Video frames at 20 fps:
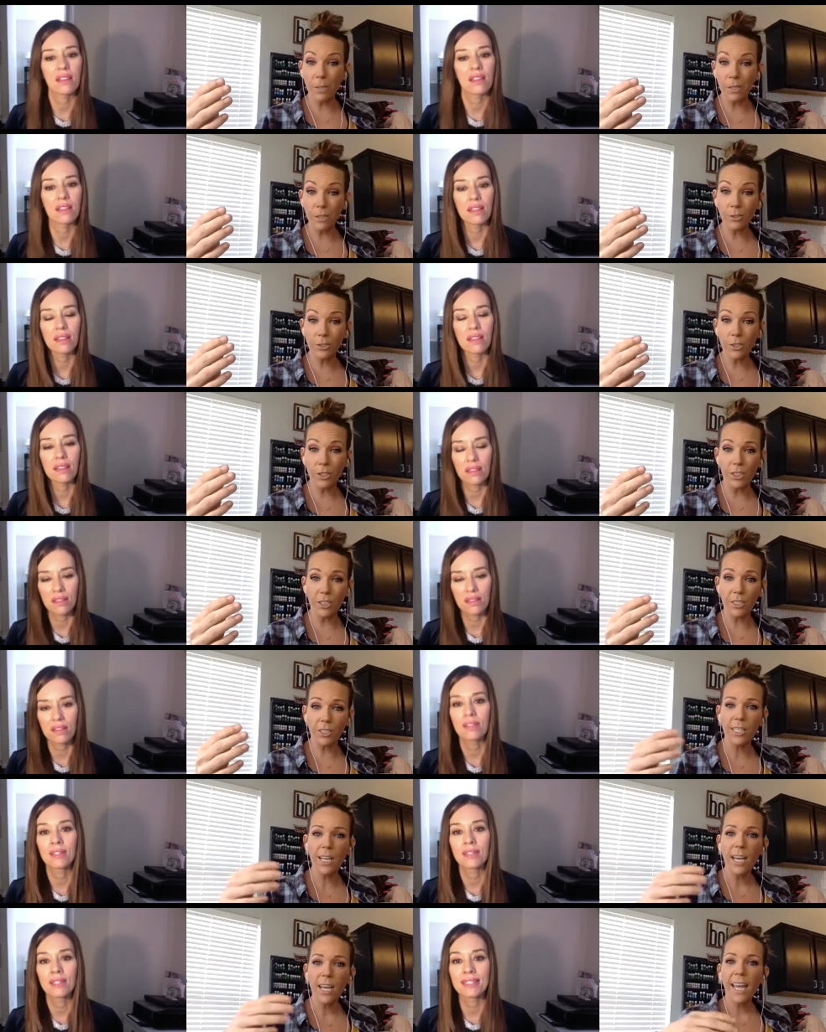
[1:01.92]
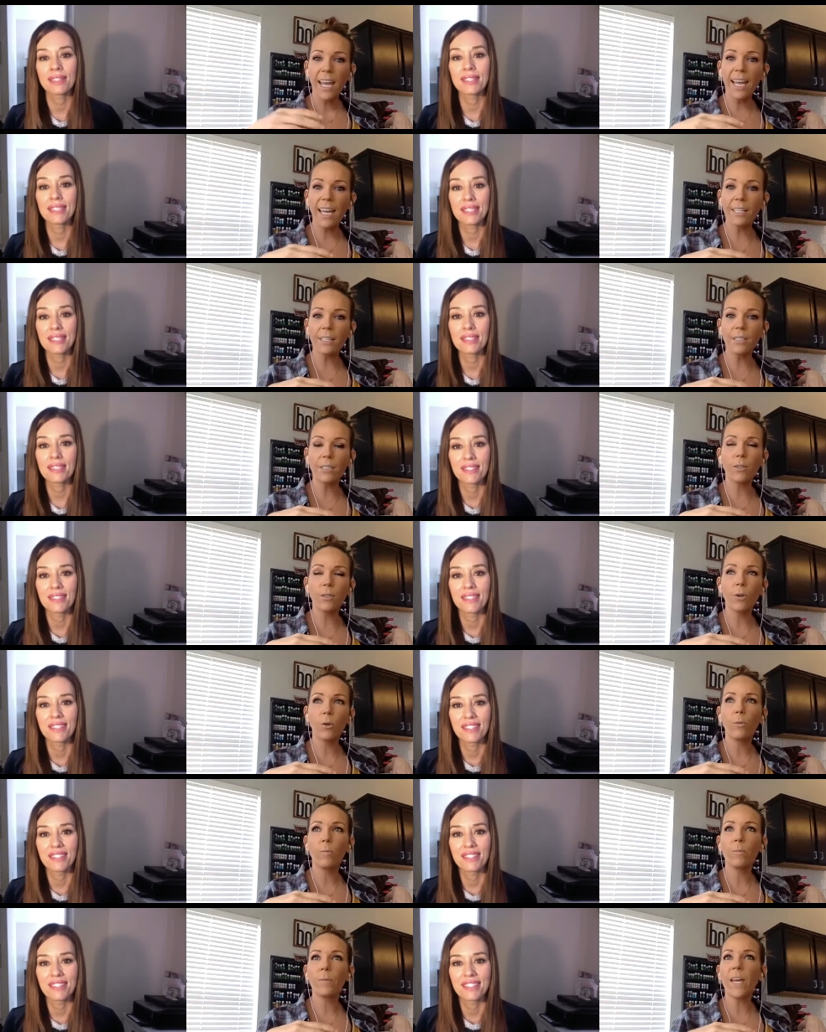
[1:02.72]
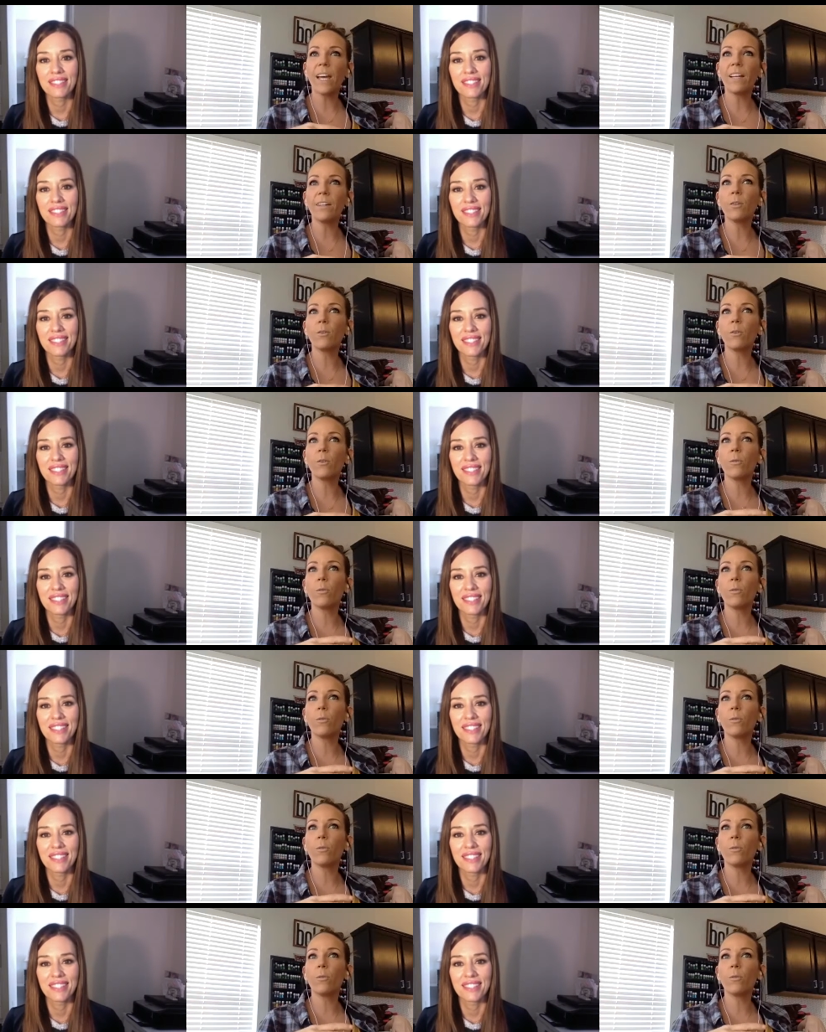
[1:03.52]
Speaker 1: builders and and